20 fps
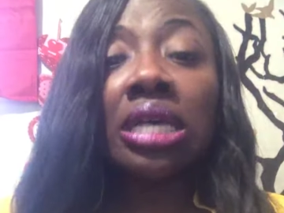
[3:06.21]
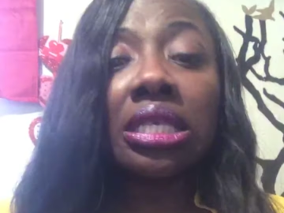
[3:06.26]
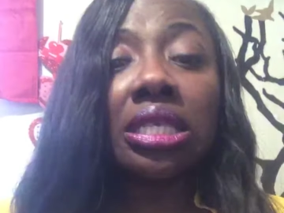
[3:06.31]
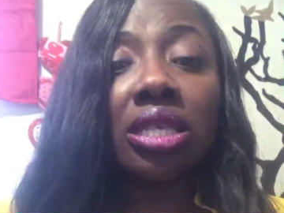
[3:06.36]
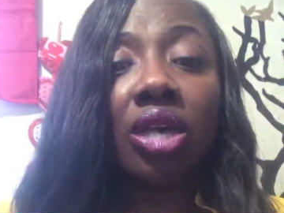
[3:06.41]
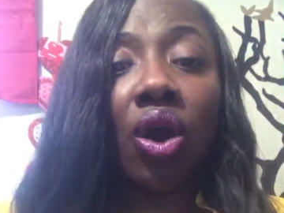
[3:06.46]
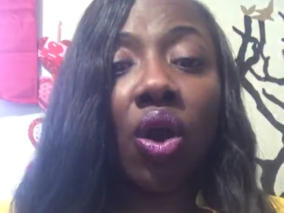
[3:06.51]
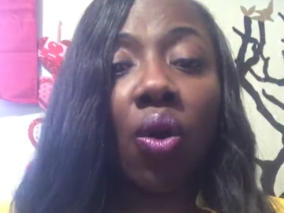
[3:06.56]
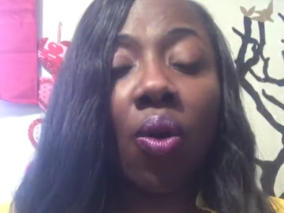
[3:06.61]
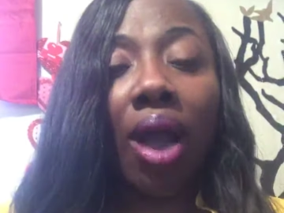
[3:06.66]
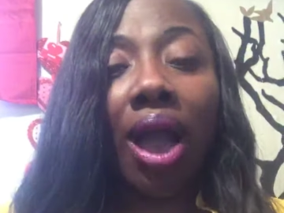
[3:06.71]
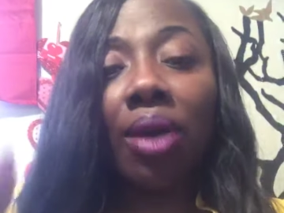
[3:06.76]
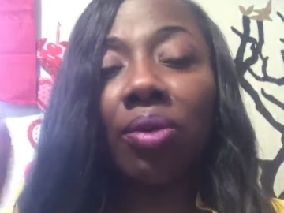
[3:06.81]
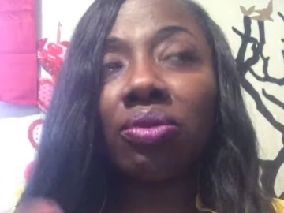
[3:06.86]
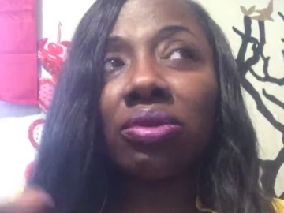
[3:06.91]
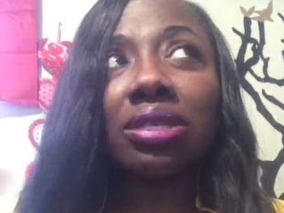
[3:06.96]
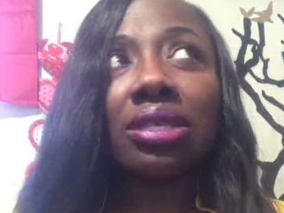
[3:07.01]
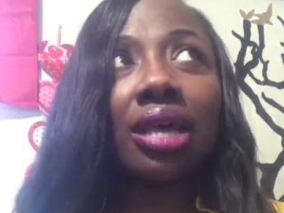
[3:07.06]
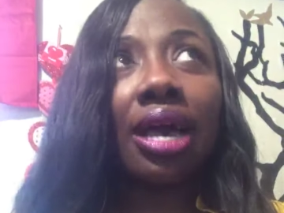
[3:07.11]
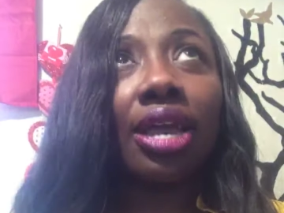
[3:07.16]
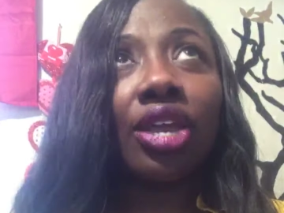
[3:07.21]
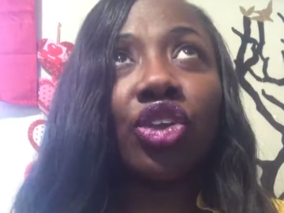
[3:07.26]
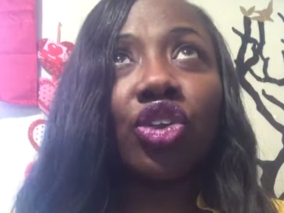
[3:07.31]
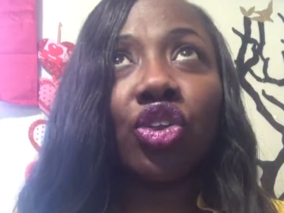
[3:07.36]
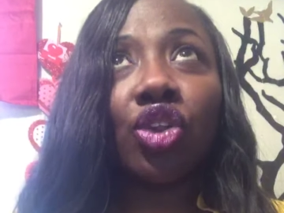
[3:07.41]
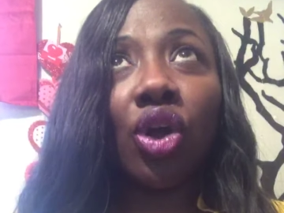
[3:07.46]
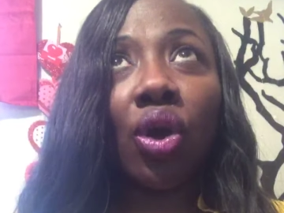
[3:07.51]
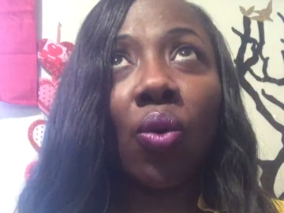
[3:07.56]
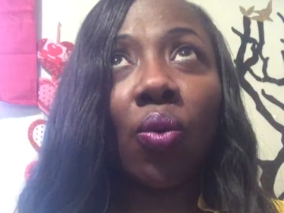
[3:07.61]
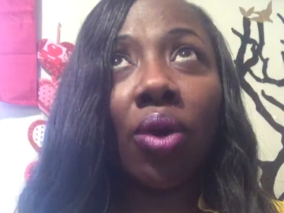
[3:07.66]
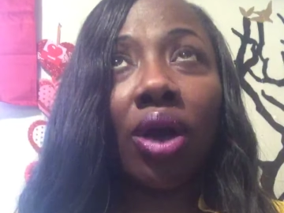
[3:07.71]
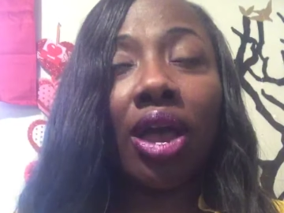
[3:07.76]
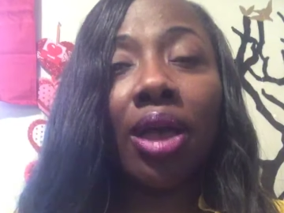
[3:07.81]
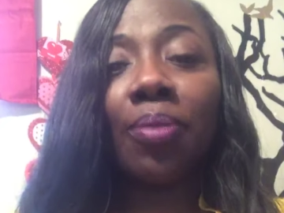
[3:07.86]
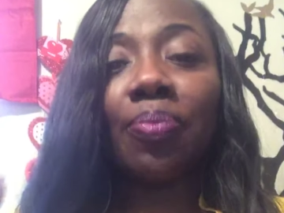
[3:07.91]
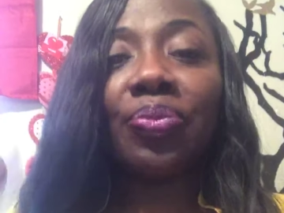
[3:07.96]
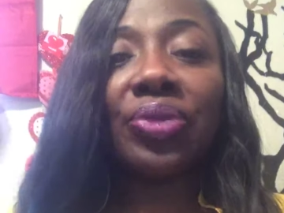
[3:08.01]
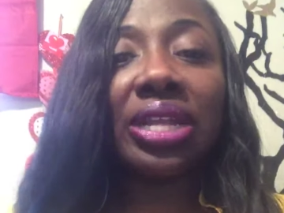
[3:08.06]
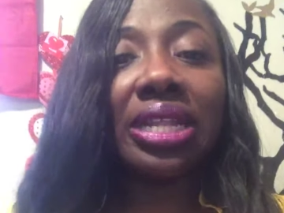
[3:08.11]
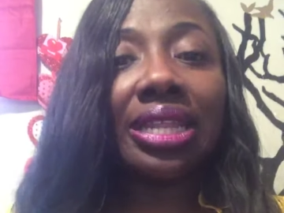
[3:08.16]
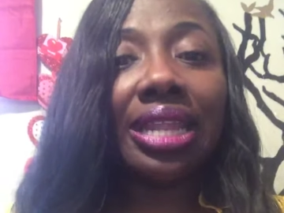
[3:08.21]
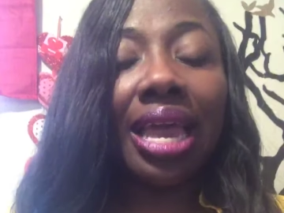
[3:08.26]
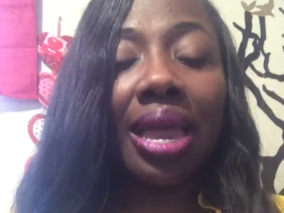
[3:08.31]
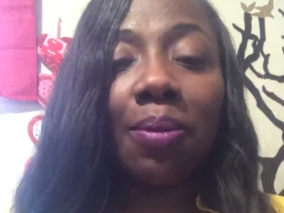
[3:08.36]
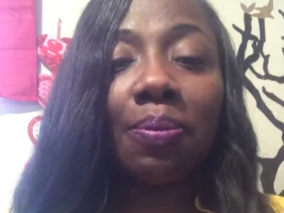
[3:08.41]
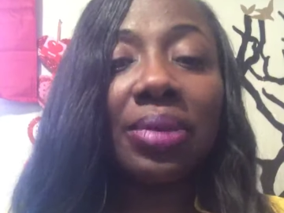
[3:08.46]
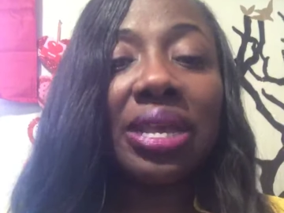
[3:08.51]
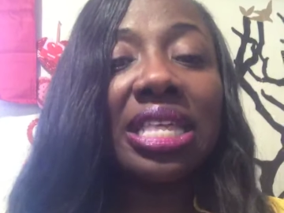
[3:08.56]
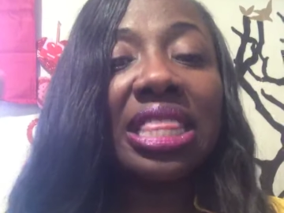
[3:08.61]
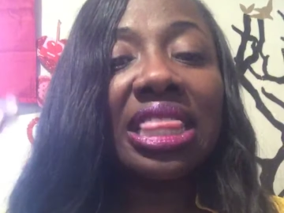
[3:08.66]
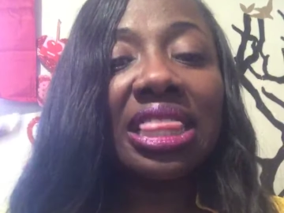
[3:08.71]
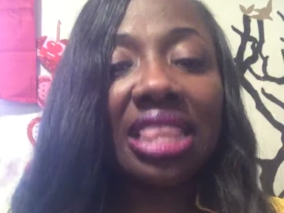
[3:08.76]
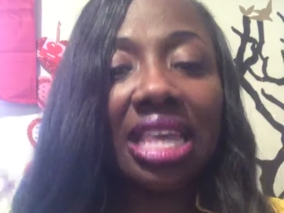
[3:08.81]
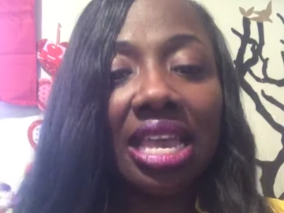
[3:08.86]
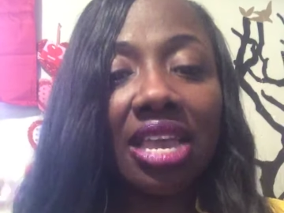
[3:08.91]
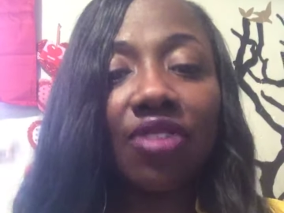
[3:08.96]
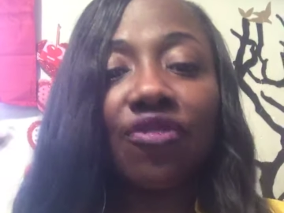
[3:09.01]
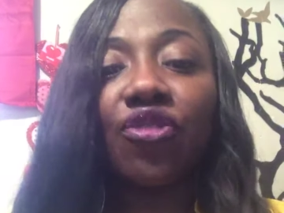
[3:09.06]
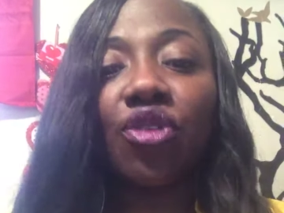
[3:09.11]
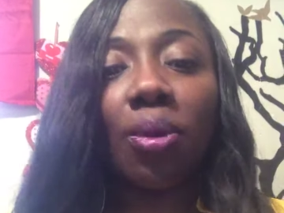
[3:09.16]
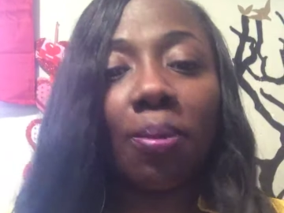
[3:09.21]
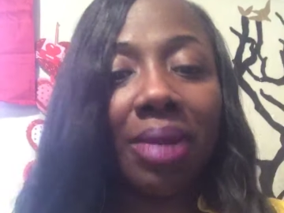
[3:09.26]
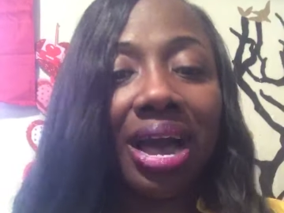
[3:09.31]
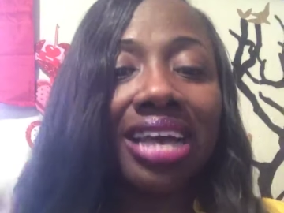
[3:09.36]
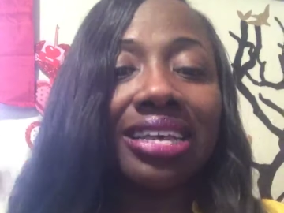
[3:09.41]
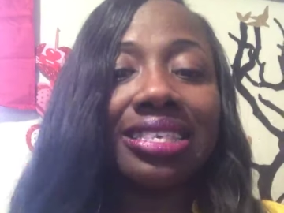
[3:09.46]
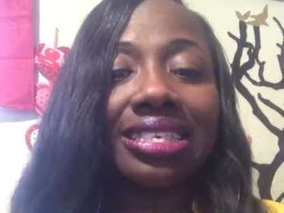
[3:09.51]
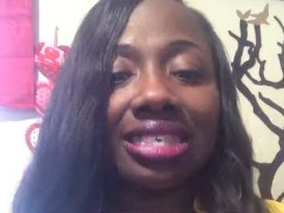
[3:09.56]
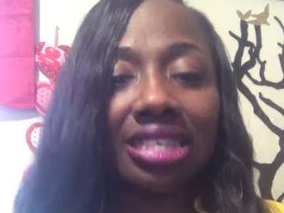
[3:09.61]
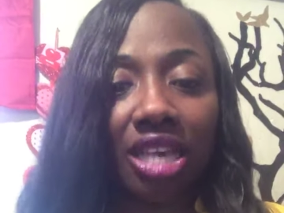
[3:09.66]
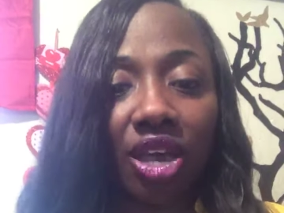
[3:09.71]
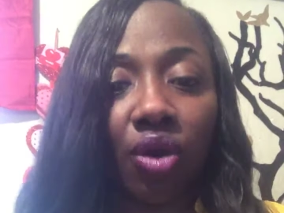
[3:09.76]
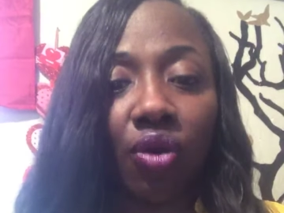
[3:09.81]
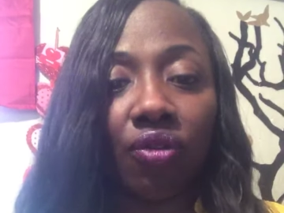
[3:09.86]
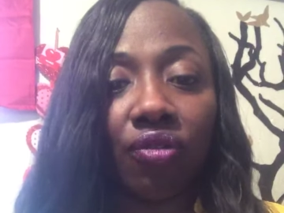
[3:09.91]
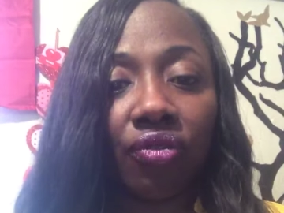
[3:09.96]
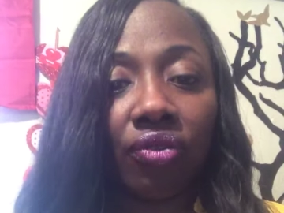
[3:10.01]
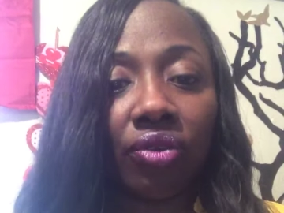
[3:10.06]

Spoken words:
So I was like, you know what? Let me think for myself.